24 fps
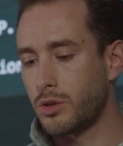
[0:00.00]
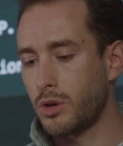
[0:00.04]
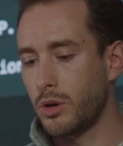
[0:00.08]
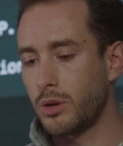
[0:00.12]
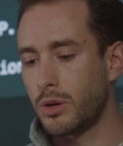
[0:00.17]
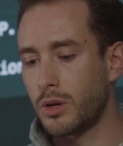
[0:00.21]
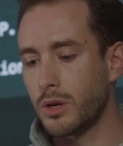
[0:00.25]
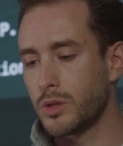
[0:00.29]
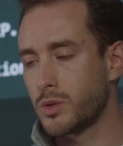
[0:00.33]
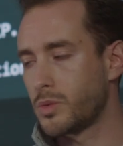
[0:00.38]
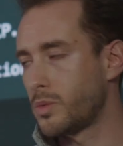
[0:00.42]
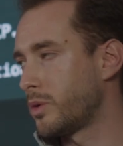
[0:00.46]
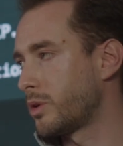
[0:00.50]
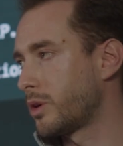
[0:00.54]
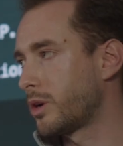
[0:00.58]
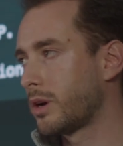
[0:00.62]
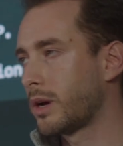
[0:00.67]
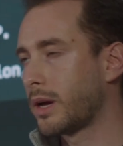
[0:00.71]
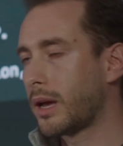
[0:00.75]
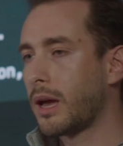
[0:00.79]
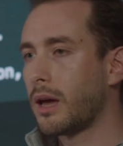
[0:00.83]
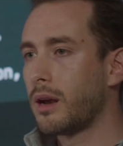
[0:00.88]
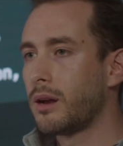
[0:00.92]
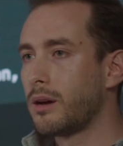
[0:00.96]
tokens. We're going to
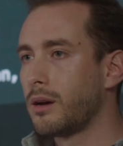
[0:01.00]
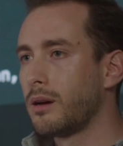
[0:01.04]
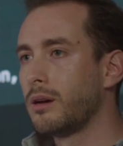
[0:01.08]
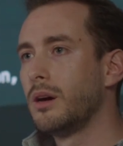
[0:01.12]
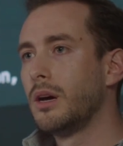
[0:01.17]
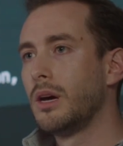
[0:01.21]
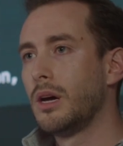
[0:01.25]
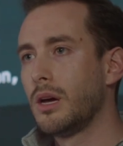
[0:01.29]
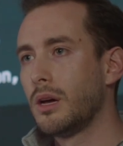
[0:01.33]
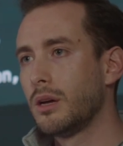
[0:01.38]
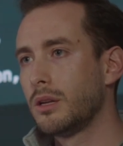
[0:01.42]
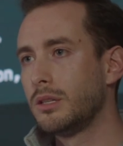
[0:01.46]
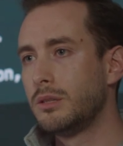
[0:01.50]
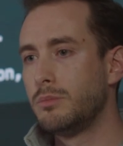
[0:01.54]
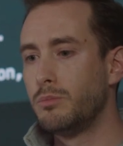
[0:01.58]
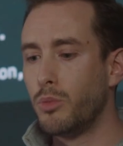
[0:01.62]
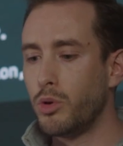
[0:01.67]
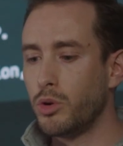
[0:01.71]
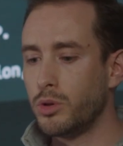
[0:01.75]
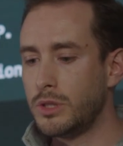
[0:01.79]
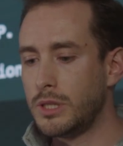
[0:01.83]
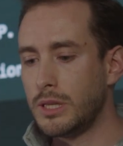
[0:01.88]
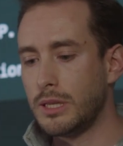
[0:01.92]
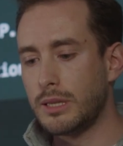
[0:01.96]
get a
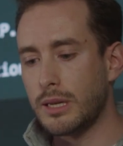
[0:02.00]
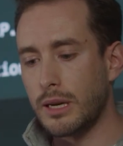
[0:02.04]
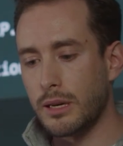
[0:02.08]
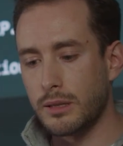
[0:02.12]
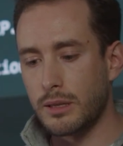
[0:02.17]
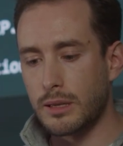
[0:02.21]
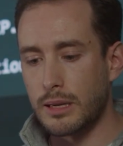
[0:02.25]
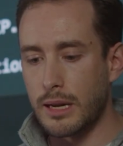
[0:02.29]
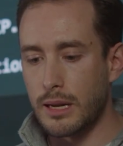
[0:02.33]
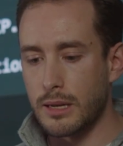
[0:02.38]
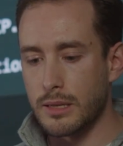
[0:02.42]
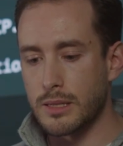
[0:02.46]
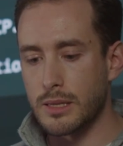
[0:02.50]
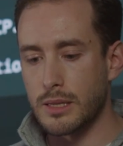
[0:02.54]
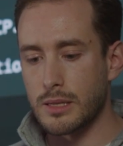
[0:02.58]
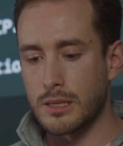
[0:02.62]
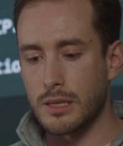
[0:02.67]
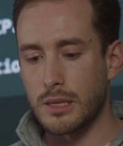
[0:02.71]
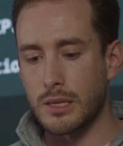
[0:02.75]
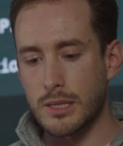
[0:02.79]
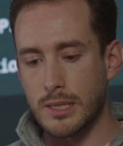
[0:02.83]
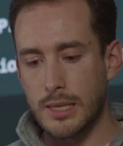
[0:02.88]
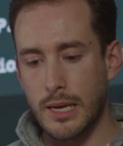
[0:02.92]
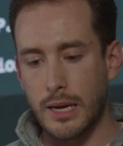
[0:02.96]
more detailed analysis
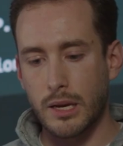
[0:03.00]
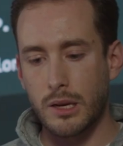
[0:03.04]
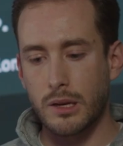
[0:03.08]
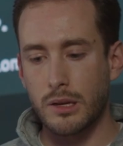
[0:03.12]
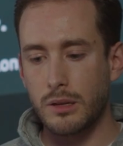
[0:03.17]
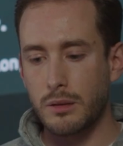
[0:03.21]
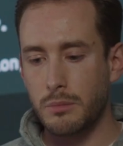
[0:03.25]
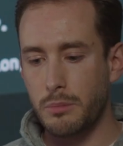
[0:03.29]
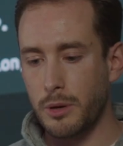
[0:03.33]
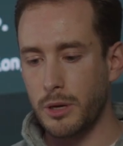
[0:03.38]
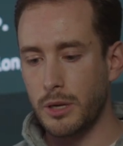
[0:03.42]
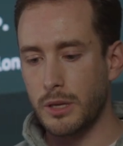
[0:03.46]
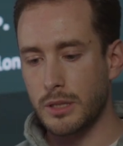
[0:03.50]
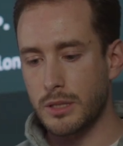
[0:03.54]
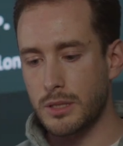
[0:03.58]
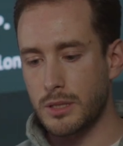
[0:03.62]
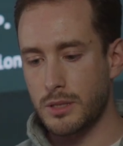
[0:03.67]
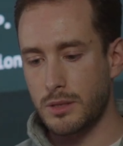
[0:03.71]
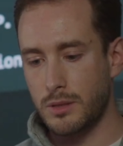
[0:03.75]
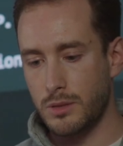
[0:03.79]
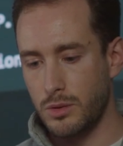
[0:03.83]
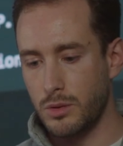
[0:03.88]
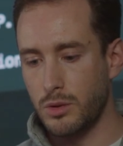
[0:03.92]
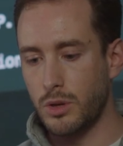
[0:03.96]
in a second, but
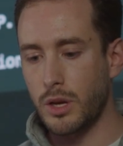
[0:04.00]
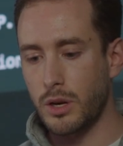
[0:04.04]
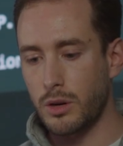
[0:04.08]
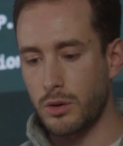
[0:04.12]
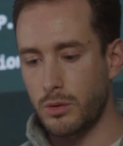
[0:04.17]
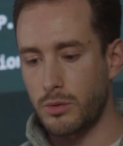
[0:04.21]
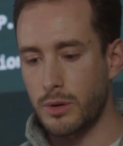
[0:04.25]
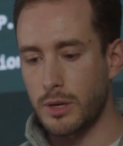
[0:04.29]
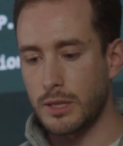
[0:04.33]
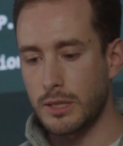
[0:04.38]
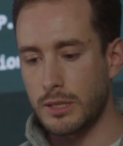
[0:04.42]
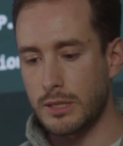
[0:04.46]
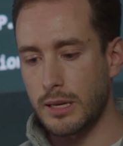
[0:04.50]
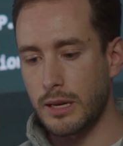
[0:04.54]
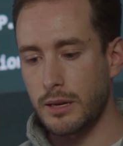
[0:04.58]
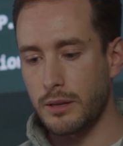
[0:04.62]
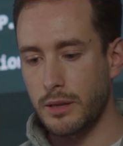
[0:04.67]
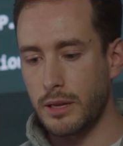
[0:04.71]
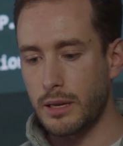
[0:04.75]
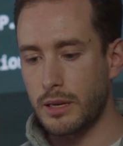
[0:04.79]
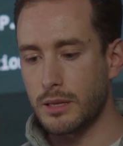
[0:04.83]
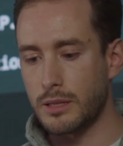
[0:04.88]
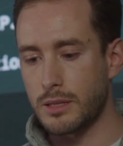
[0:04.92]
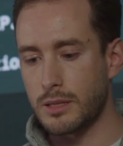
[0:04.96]
you can already tell
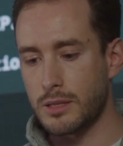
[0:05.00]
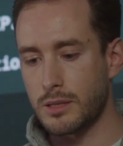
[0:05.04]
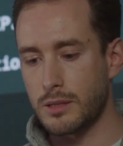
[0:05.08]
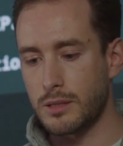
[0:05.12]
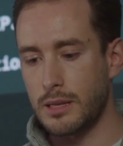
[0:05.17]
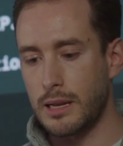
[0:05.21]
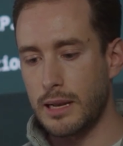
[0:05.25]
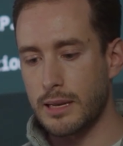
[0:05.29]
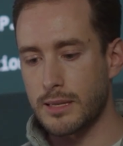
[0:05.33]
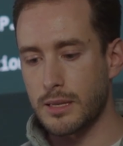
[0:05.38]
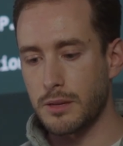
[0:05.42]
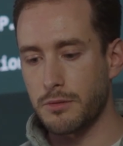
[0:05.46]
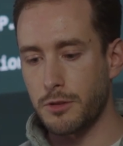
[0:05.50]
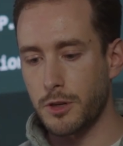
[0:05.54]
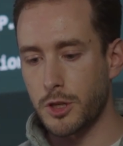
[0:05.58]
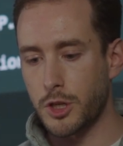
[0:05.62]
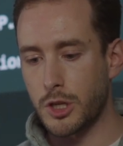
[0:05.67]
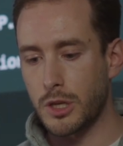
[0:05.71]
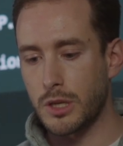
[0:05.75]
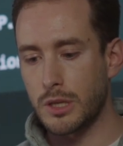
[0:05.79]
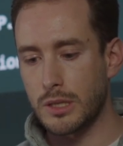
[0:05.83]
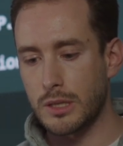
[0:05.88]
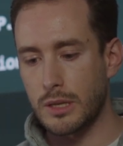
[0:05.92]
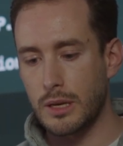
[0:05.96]
that it's less
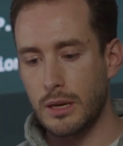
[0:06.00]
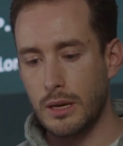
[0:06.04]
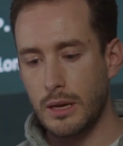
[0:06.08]
efficient.